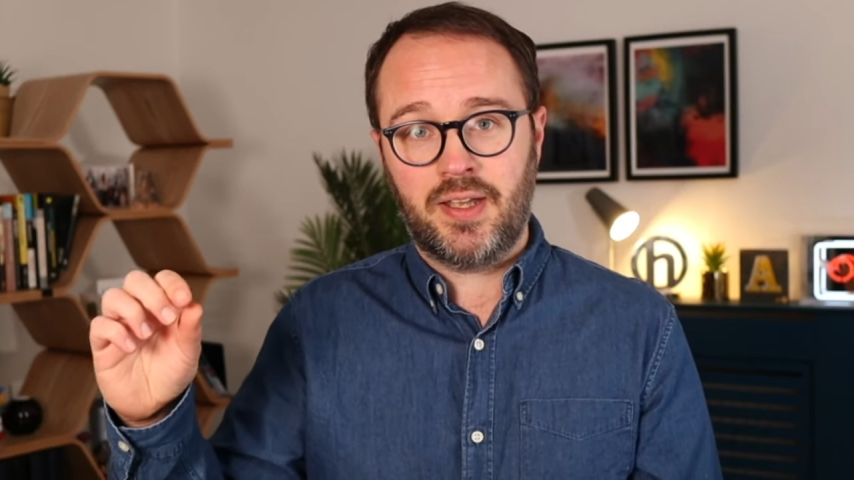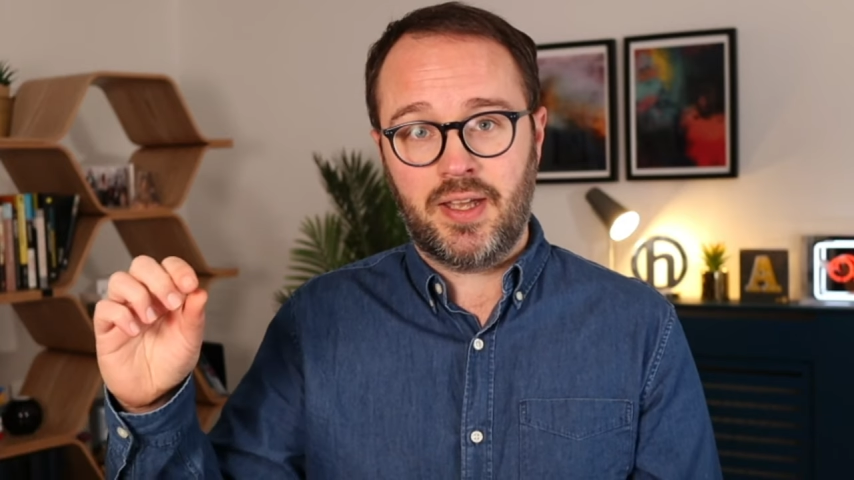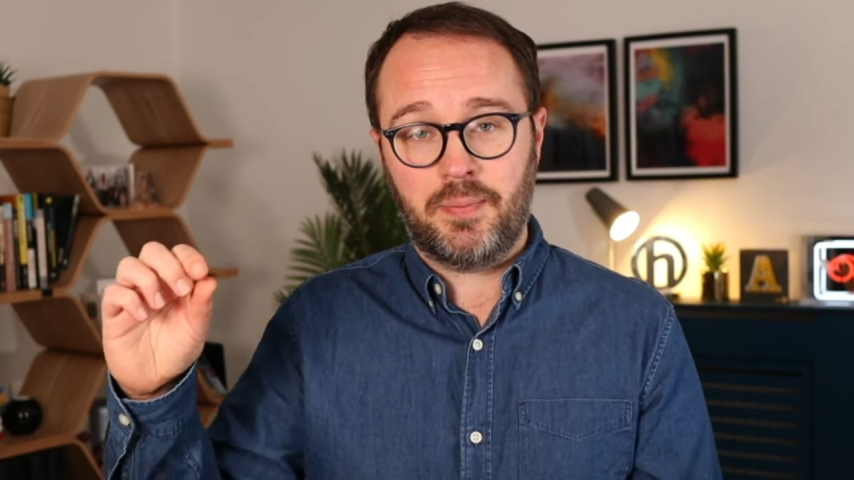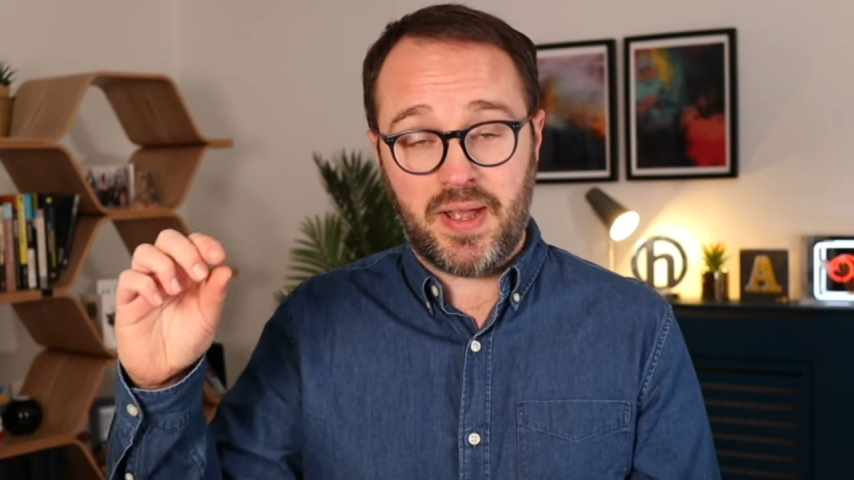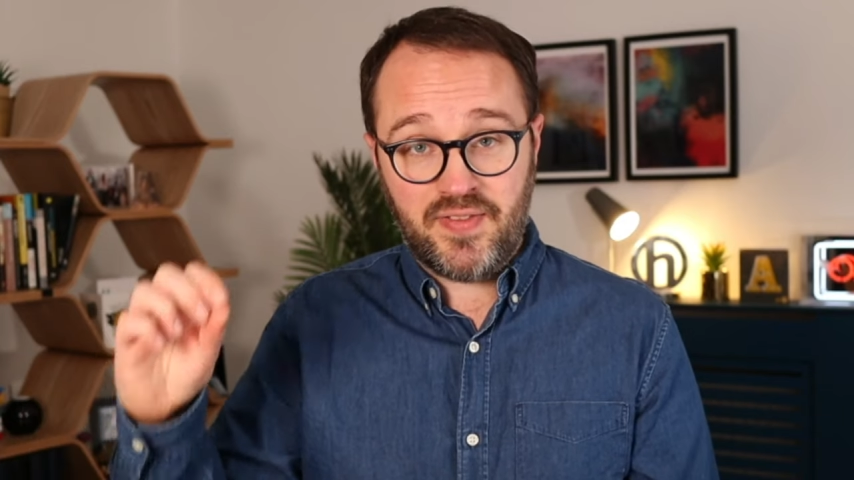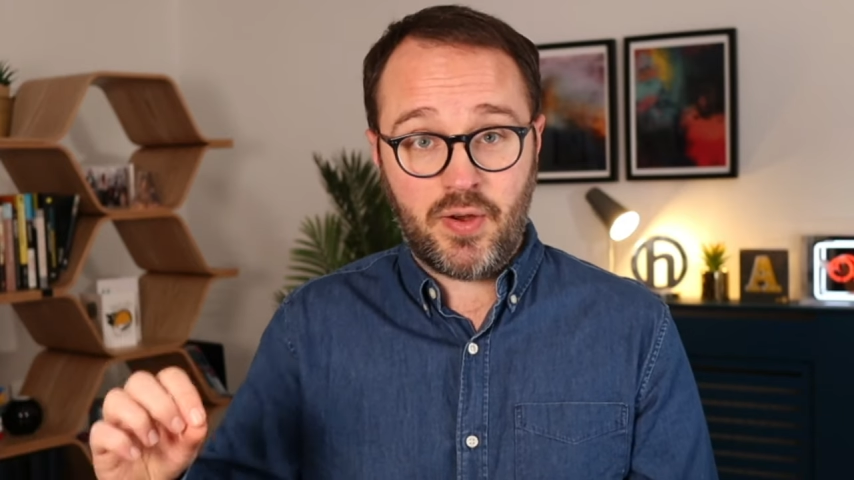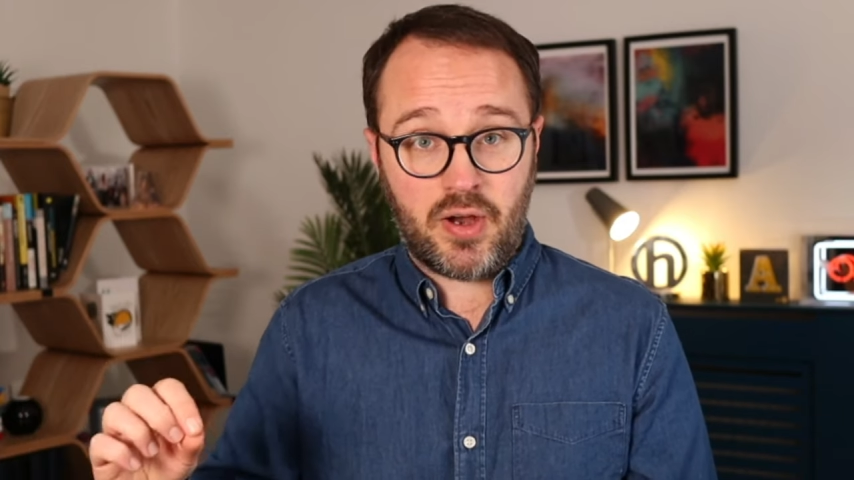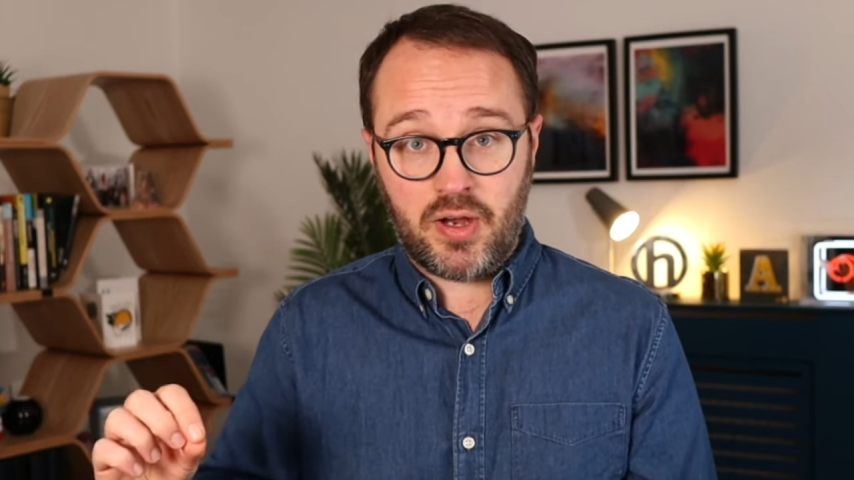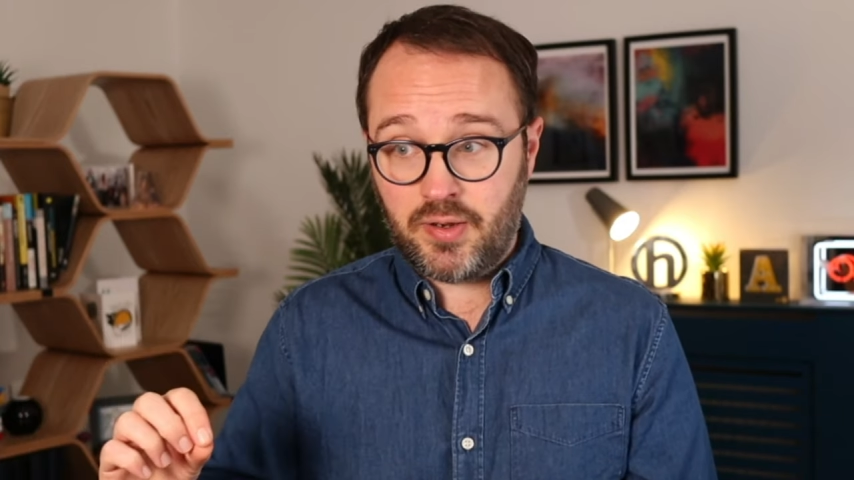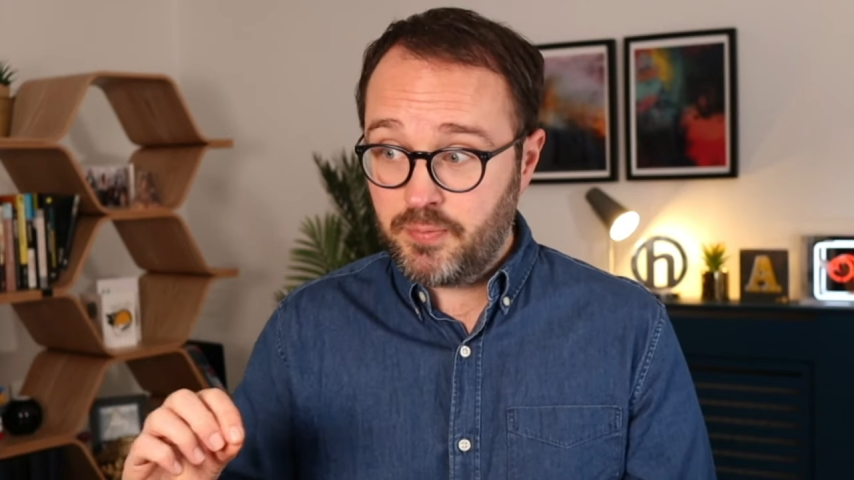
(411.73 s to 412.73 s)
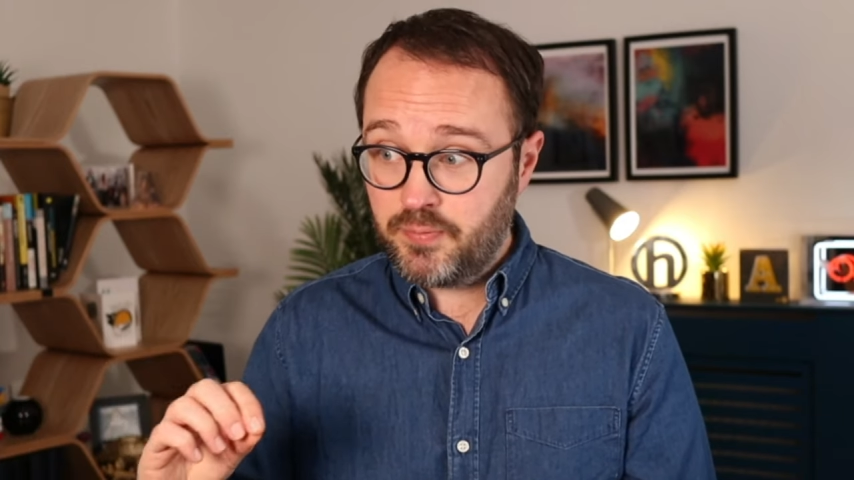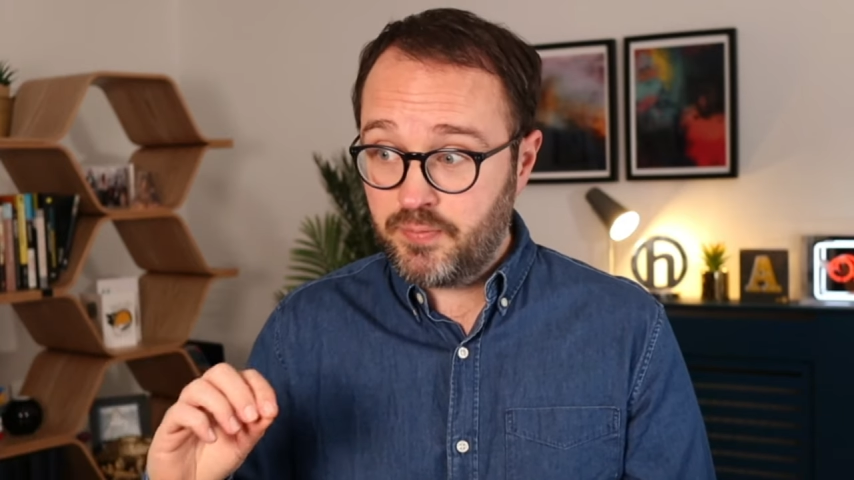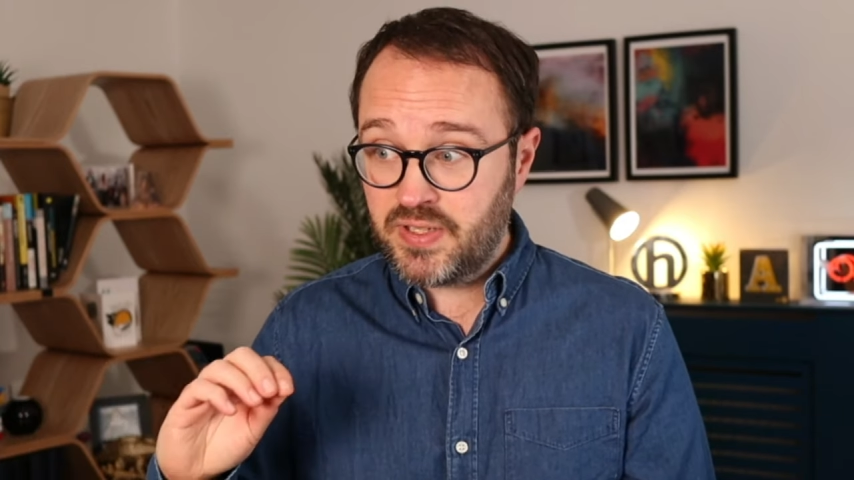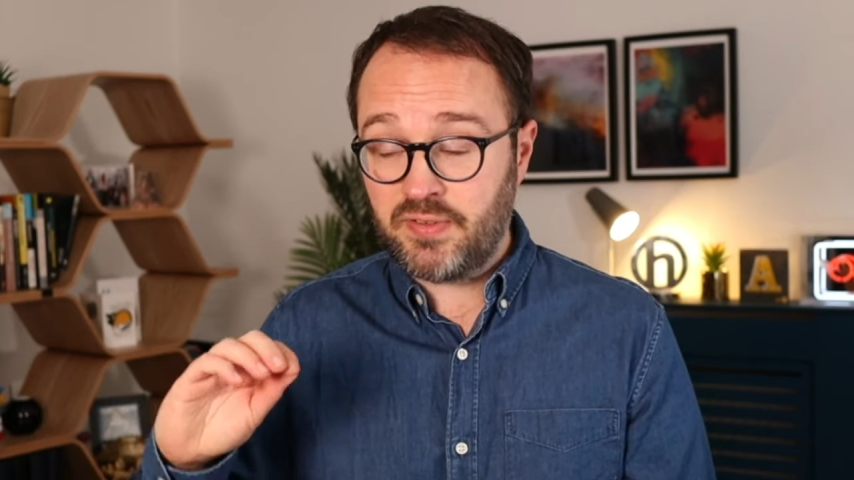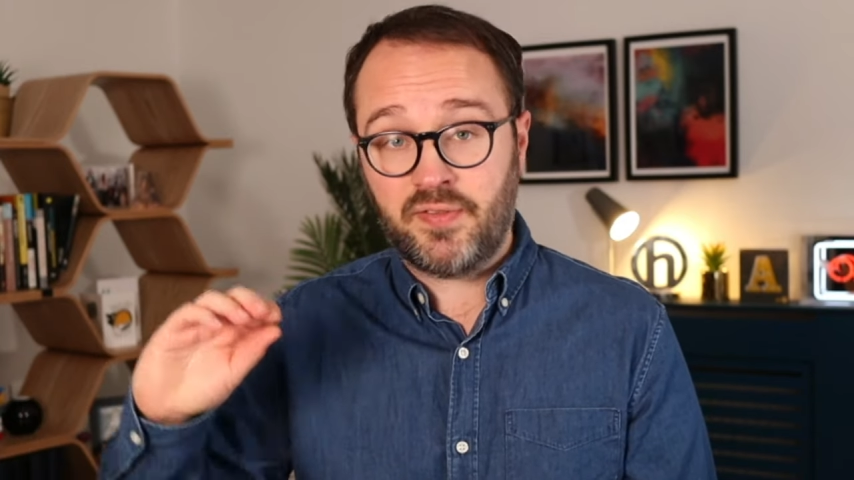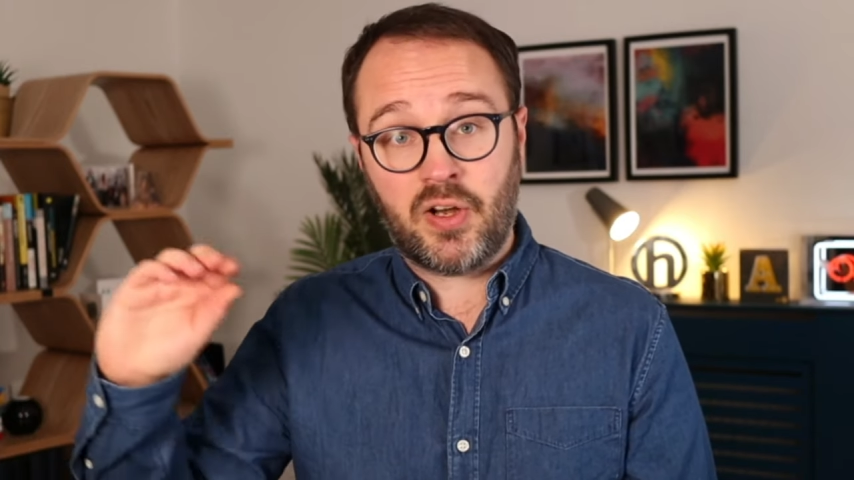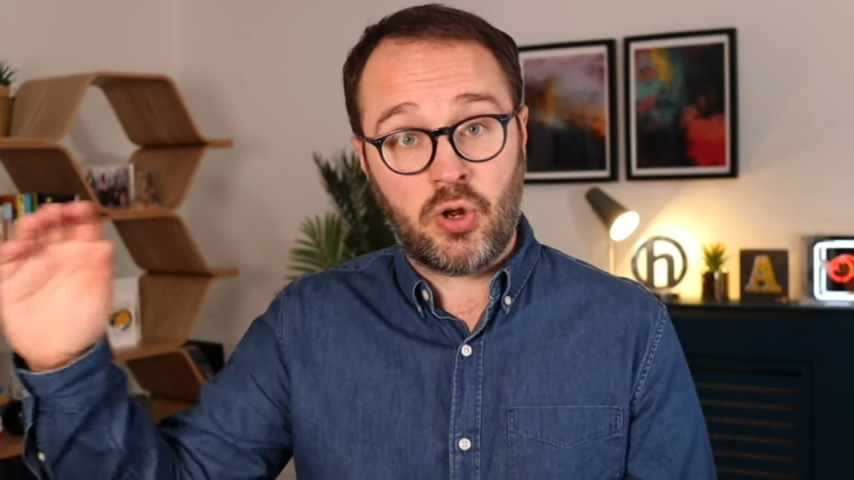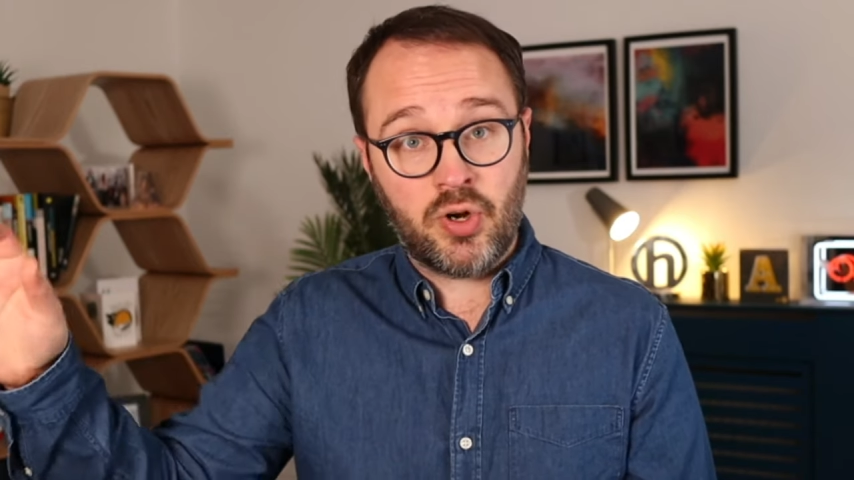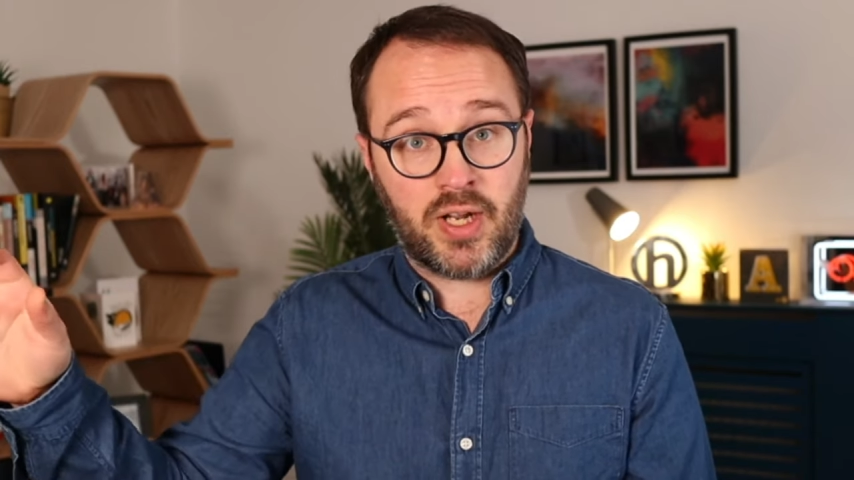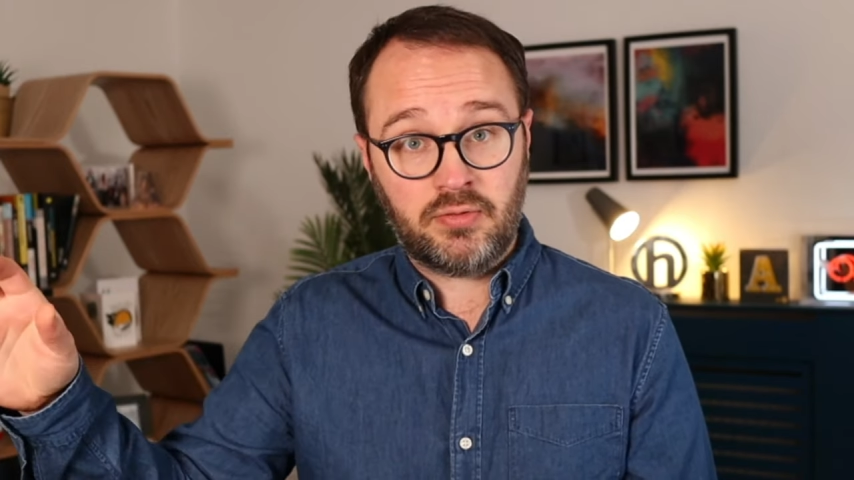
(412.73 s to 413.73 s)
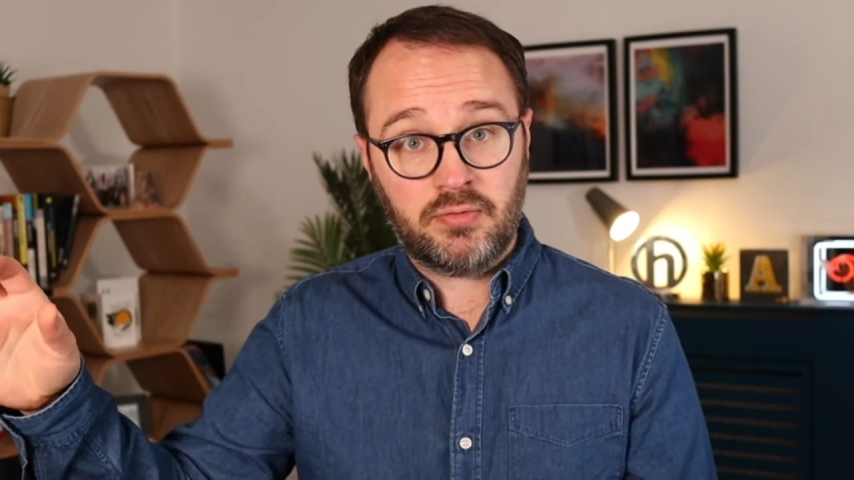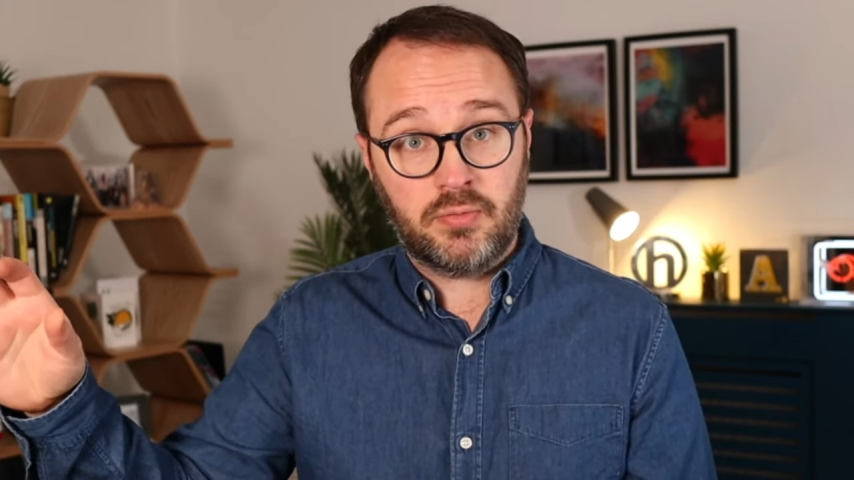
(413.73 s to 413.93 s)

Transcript: But if you are saving for longer,